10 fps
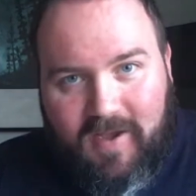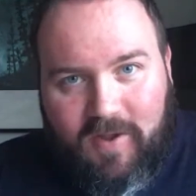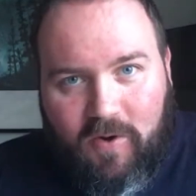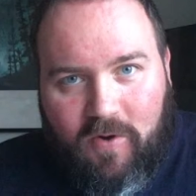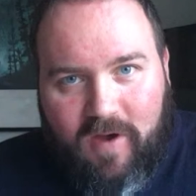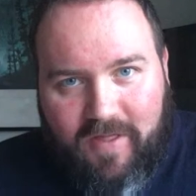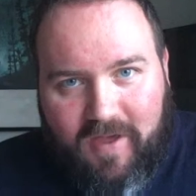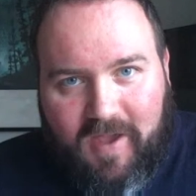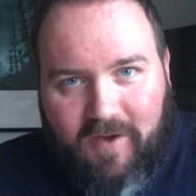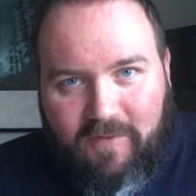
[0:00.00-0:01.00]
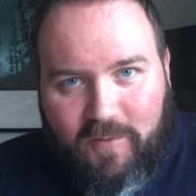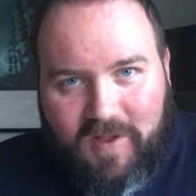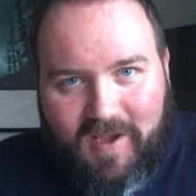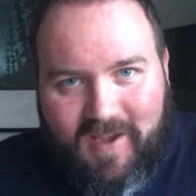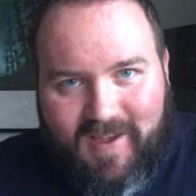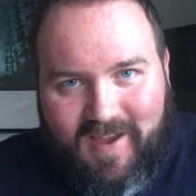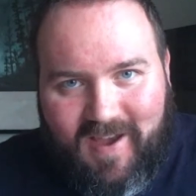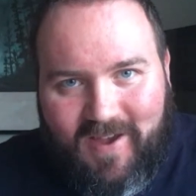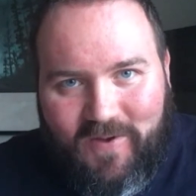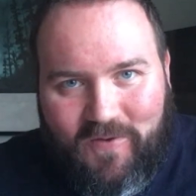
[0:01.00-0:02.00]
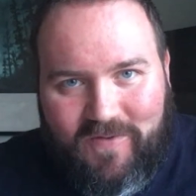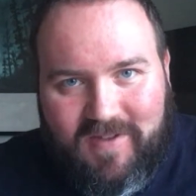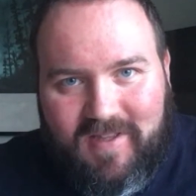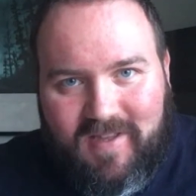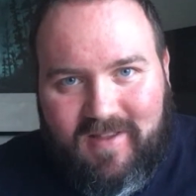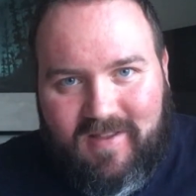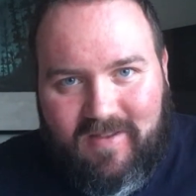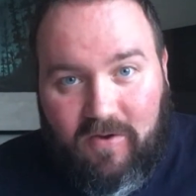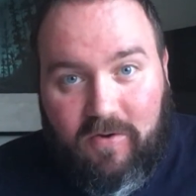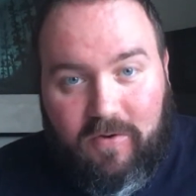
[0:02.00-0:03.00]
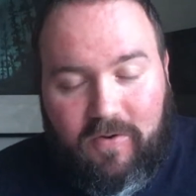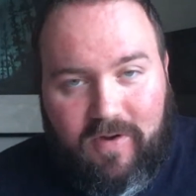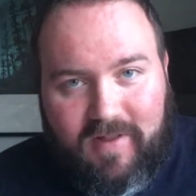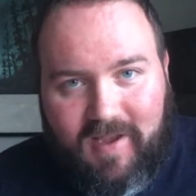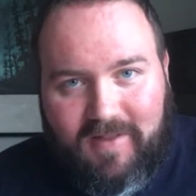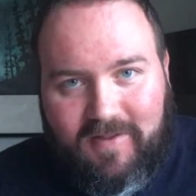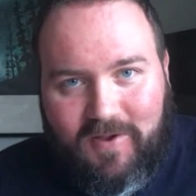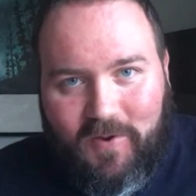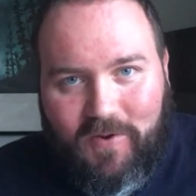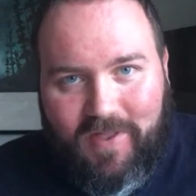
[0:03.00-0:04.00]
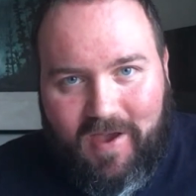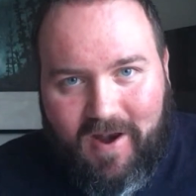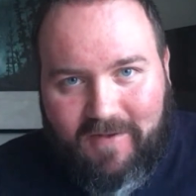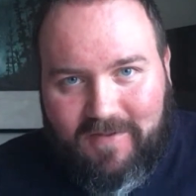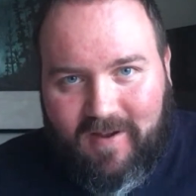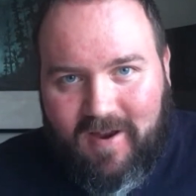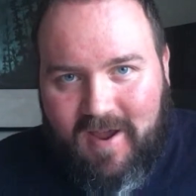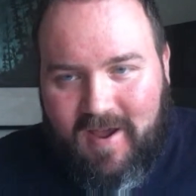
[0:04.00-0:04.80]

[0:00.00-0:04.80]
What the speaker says: I think everybody who visited or who attended the con thereafter